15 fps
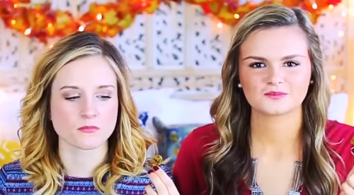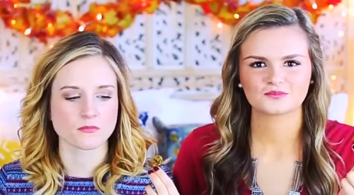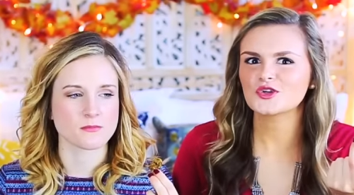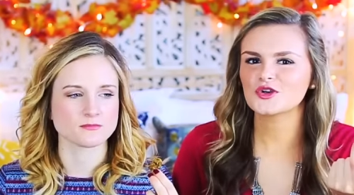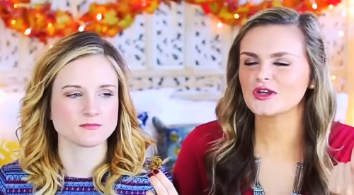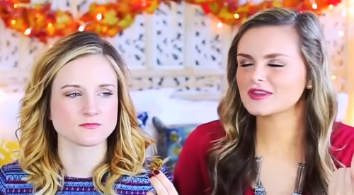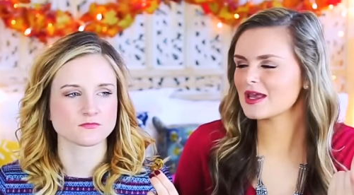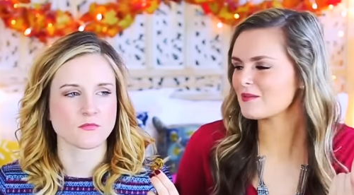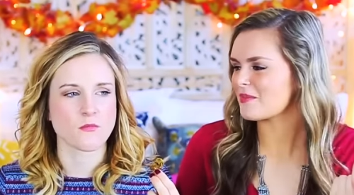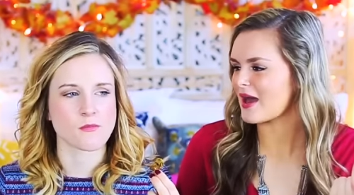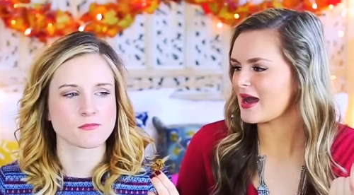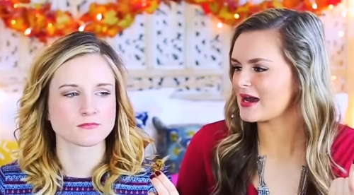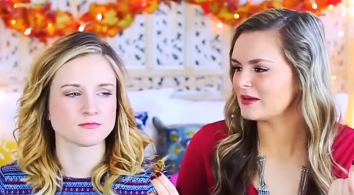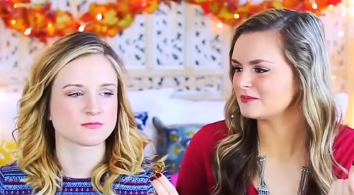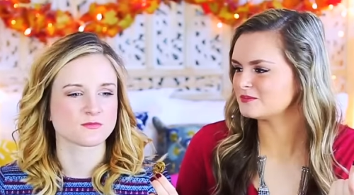Speaker 1: They're not that
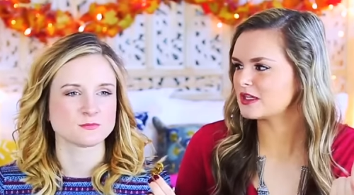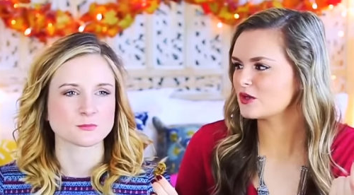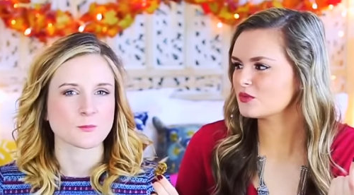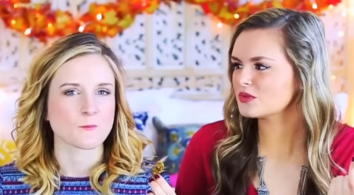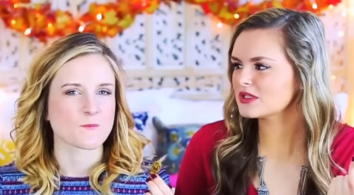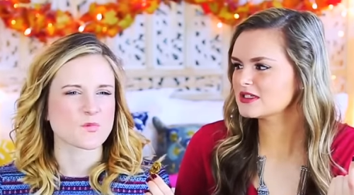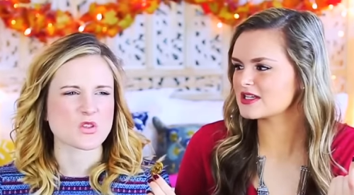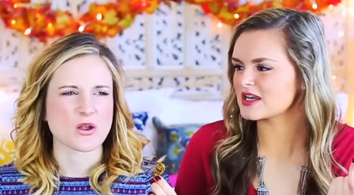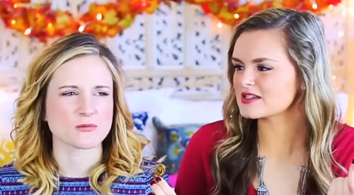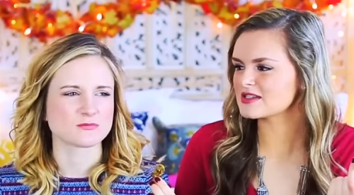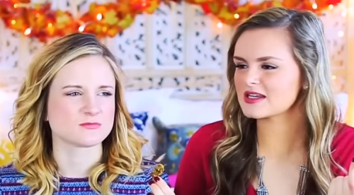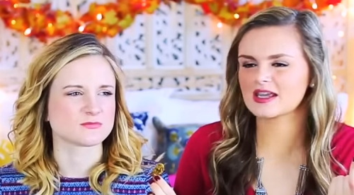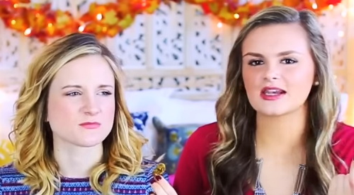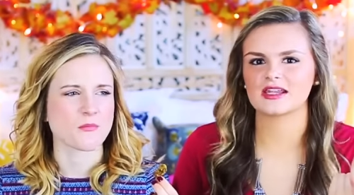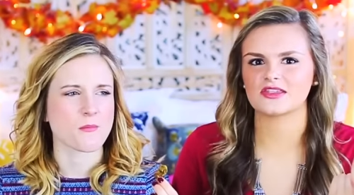bad. They don't really taste
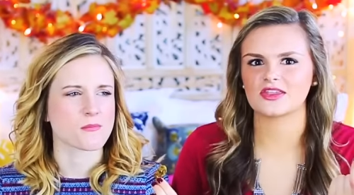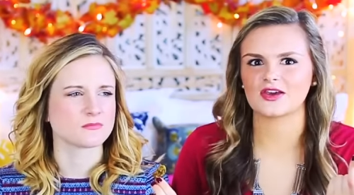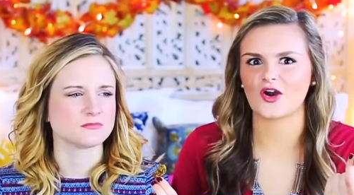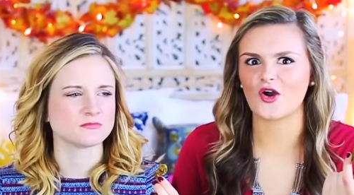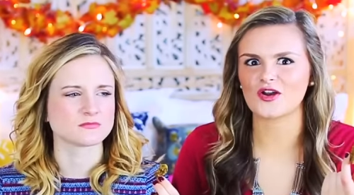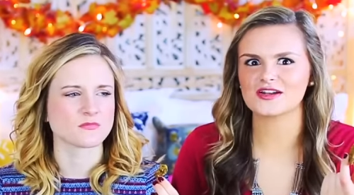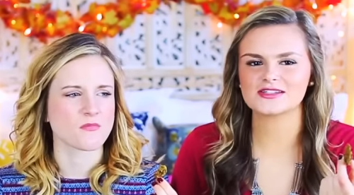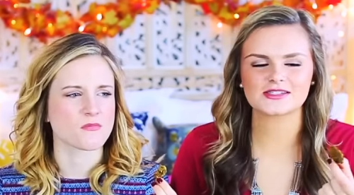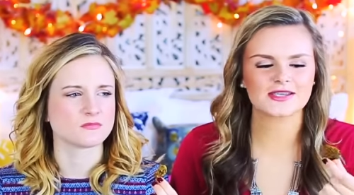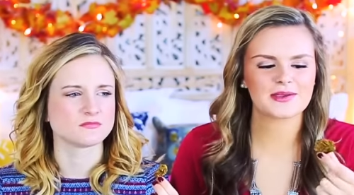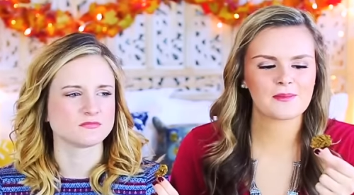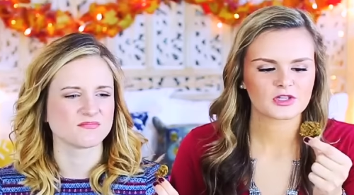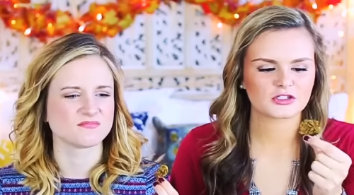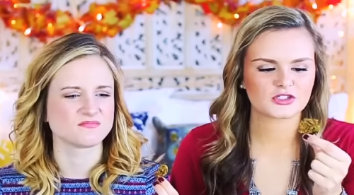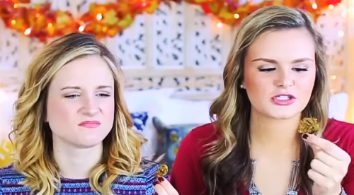like anything, honestly.
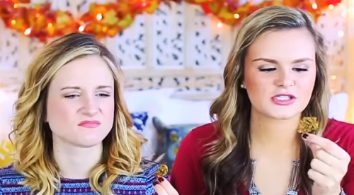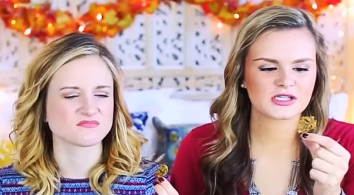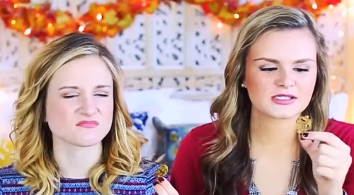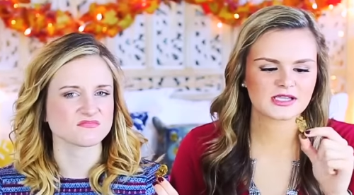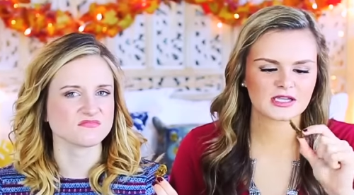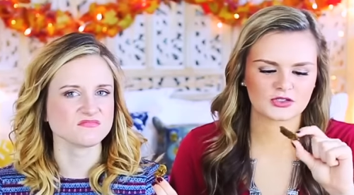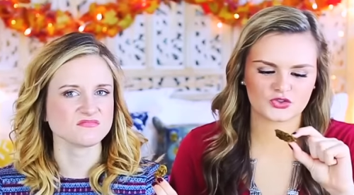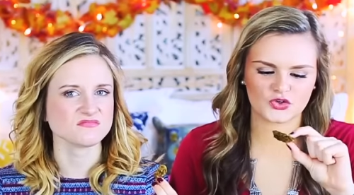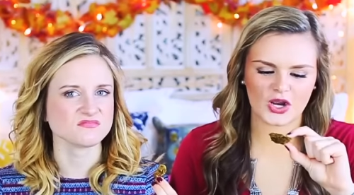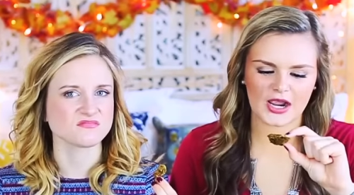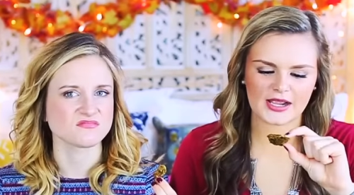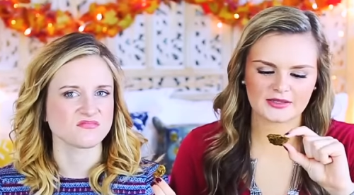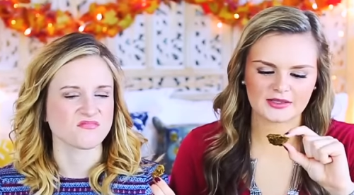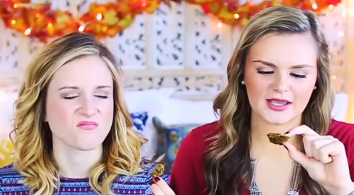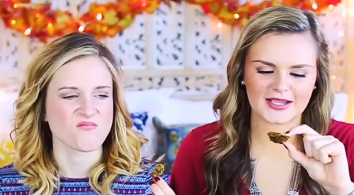It just tastes like
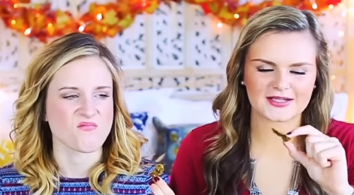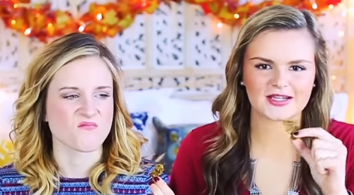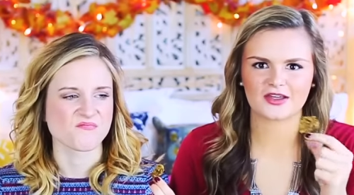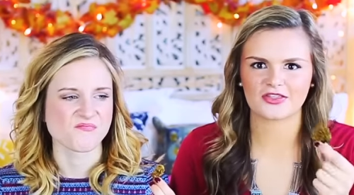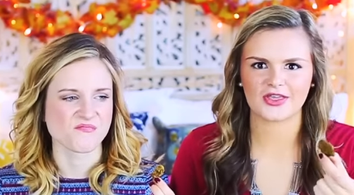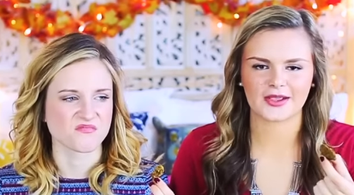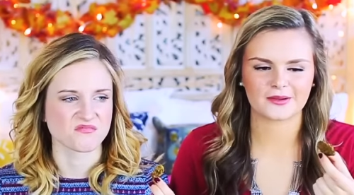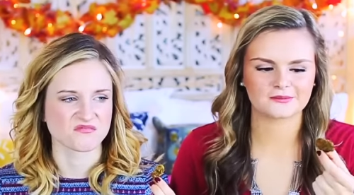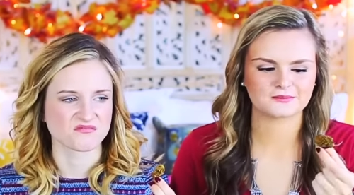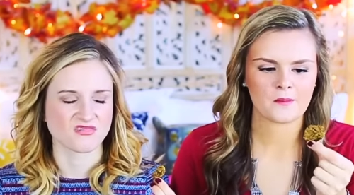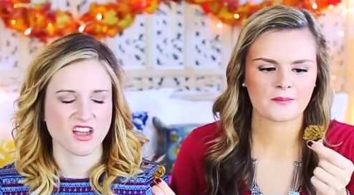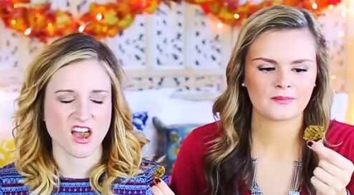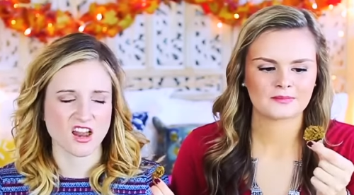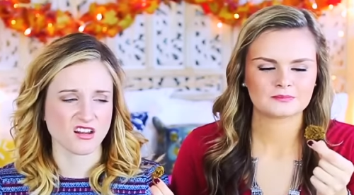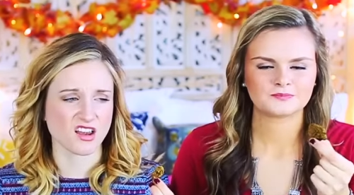dried, like nothing.
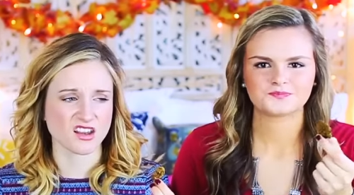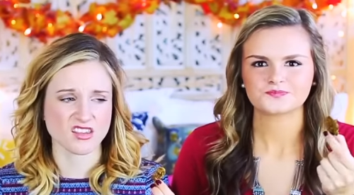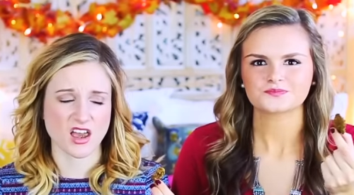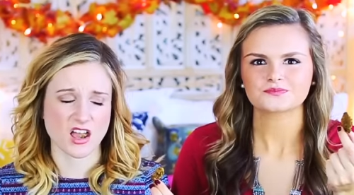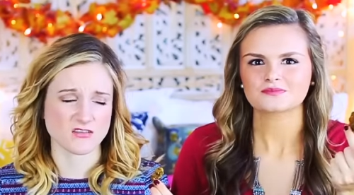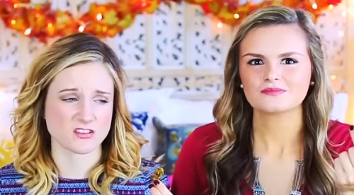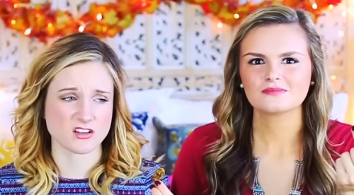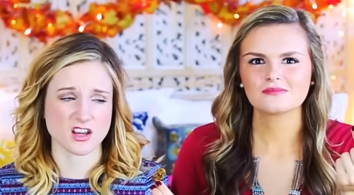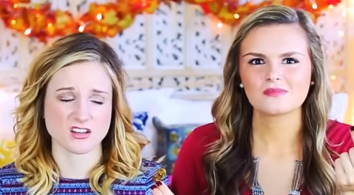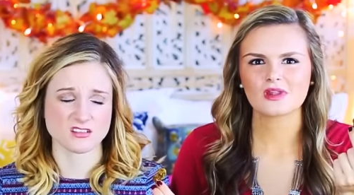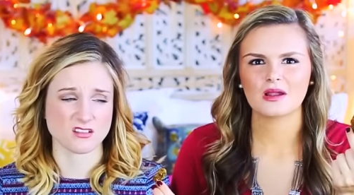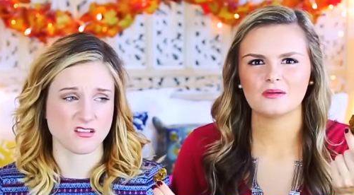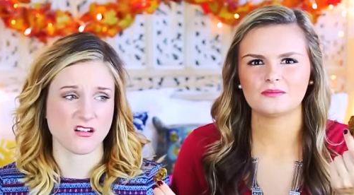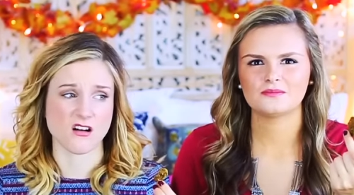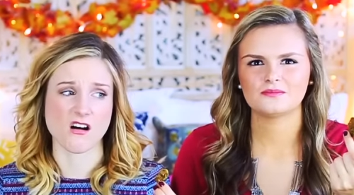I don't like the
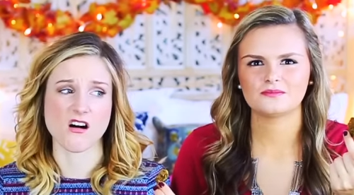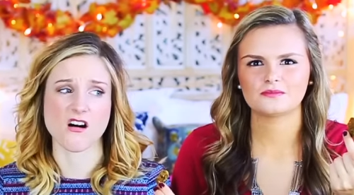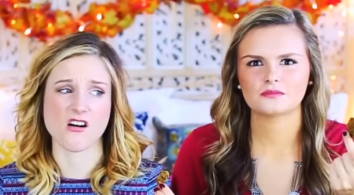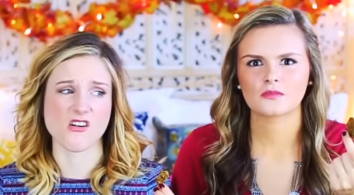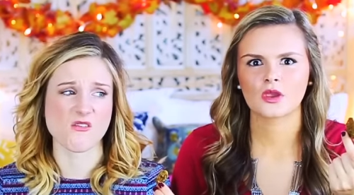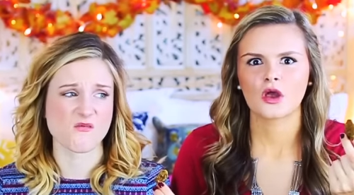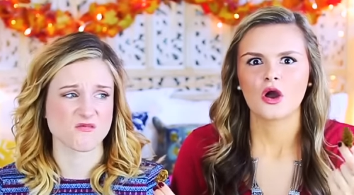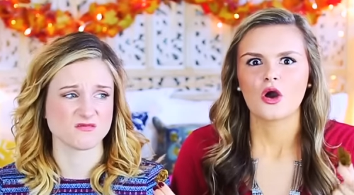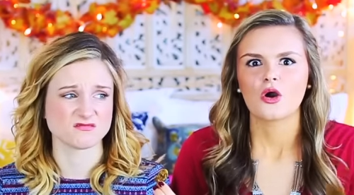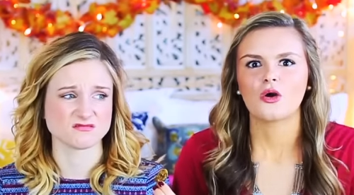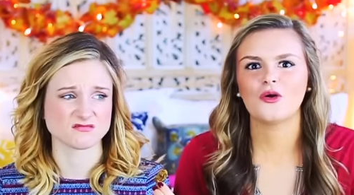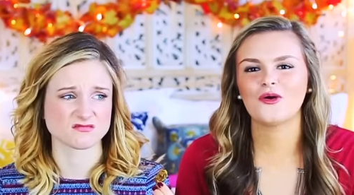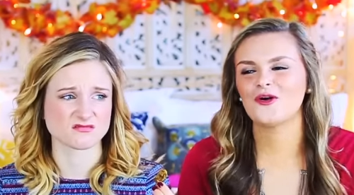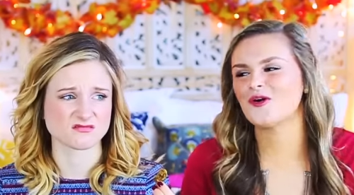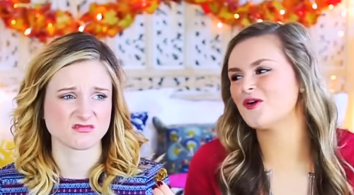aftertaste at all.
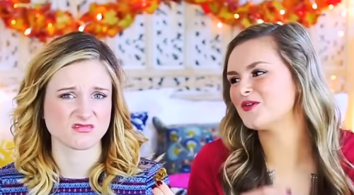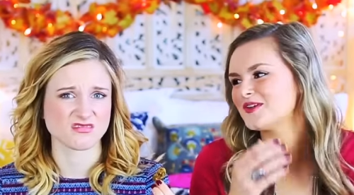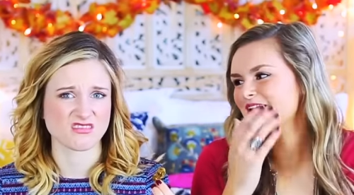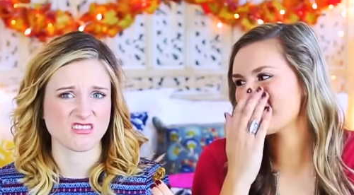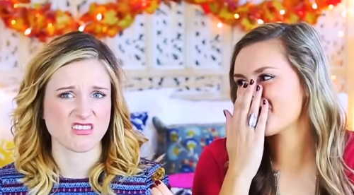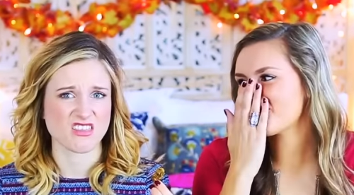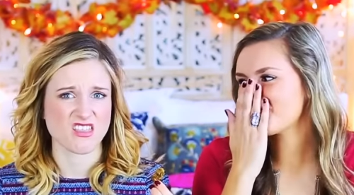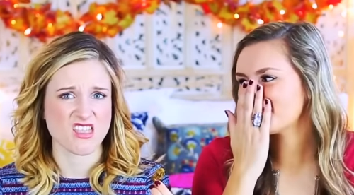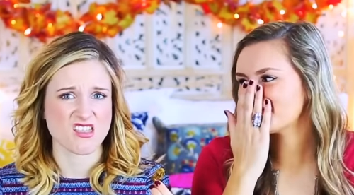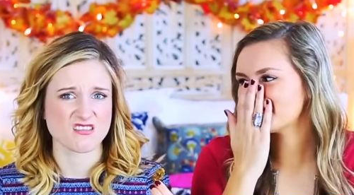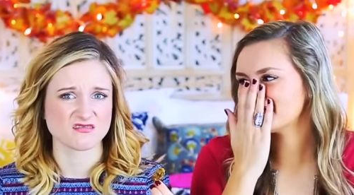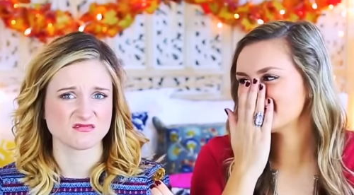Oh, no.